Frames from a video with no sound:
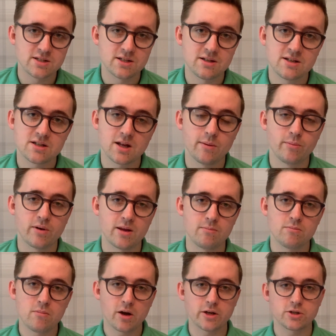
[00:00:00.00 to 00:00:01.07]
in this company
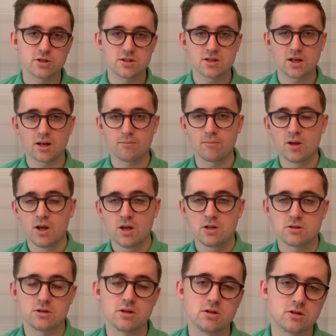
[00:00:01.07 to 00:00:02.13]
might just see him
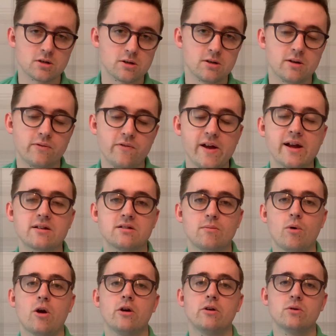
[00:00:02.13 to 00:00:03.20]
to good effect tomorrow.